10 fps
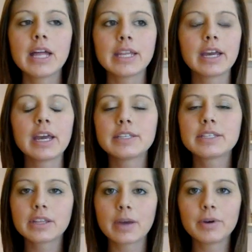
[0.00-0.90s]
like a
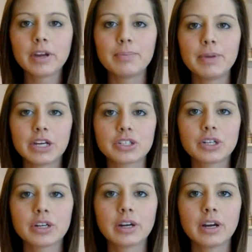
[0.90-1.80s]
celebrity
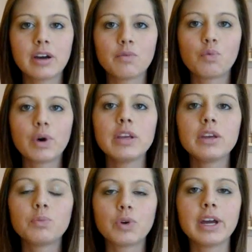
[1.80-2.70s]
picture of what
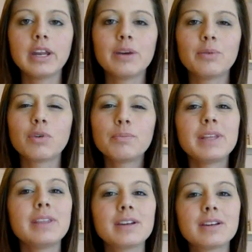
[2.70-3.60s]
you want. It won't
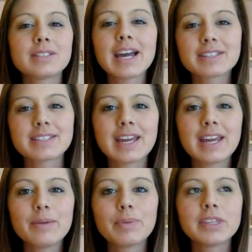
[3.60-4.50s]
be the exact
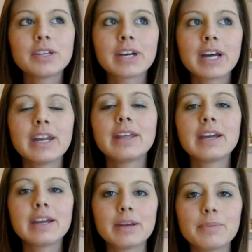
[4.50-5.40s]
same, but they'll kind of
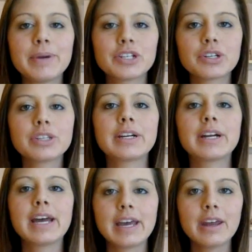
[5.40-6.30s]
like get a picture in
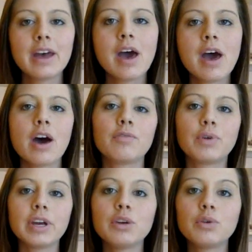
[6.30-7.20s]
their head
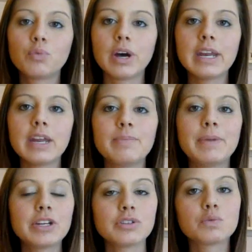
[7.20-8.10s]
of what you want, and
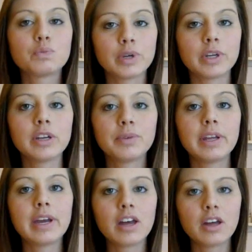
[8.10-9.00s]
pictures really,
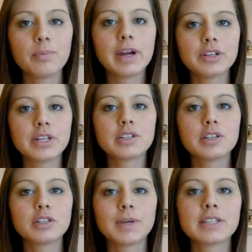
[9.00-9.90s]
really help
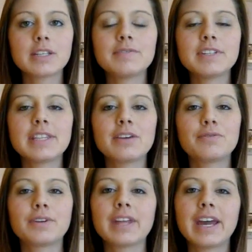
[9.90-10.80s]
hairdressers, because I've done that
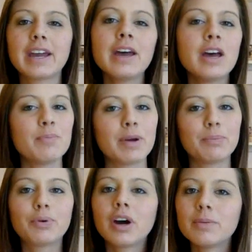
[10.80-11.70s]
for like my
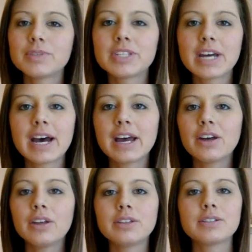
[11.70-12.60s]
prom
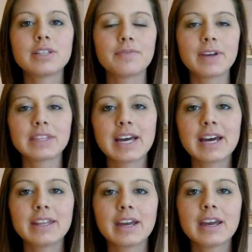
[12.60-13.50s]
style and stuff like
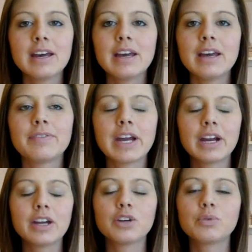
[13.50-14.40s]
that, like if
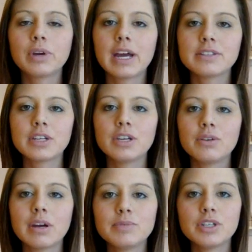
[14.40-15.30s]
Carrie Underwood has a
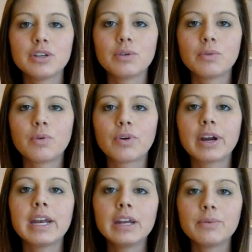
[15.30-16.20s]
cute updo
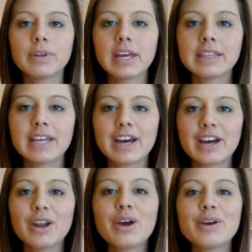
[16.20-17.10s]
or anyone like
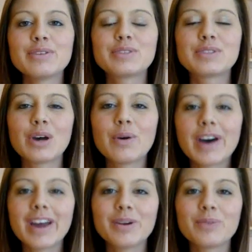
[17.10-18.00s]
that. So
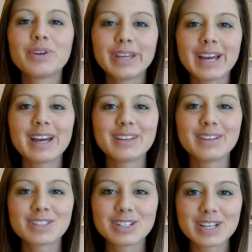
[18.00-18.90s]
I really
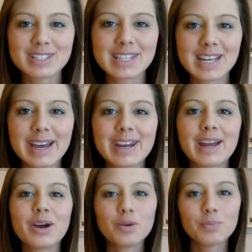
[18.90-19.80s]
highly suggest that, and
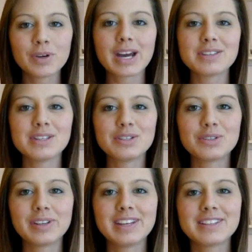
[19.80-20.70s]
I hope you guys
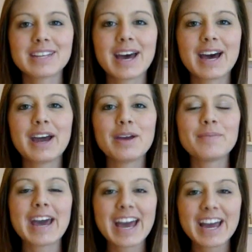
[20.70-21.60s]
enjoyed this. I
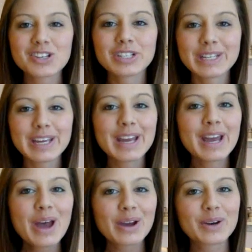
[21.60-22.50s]
am actually
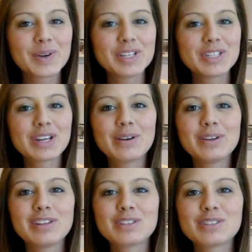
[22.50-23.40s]
going to
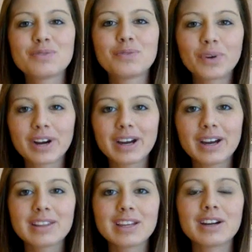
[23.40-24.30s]
go to the
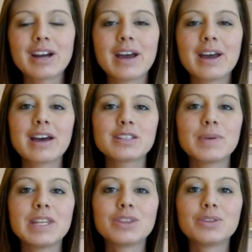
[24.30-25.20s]
Sephora. There has
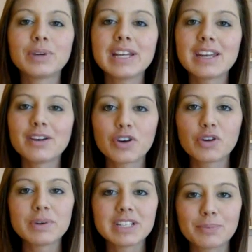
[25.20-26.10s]
been 3 that have
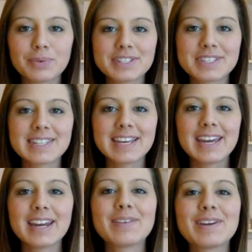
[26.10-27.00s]
opened up
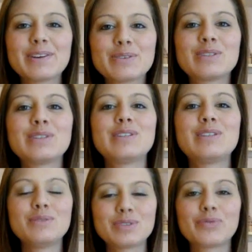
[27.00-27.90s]
recently, and I'm going to go
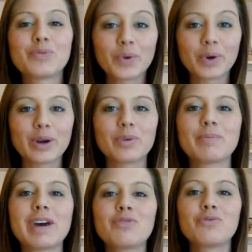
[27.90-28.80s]
to Sephora
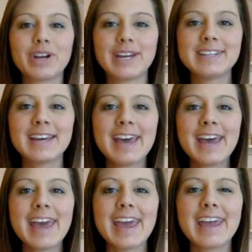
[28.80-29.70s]
with my friend,
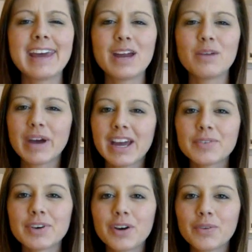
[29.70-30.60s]
and I might
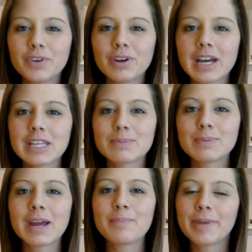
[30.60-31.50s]
have a haul for you guys,
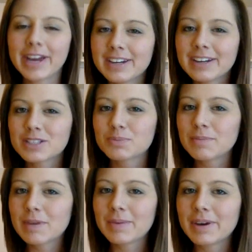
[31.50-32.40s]
but I might not
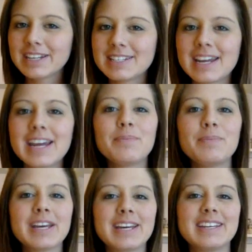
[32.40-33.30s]
spend my money today,
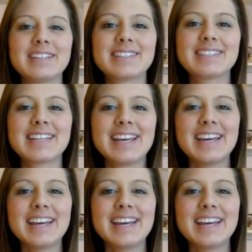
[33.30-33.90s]
because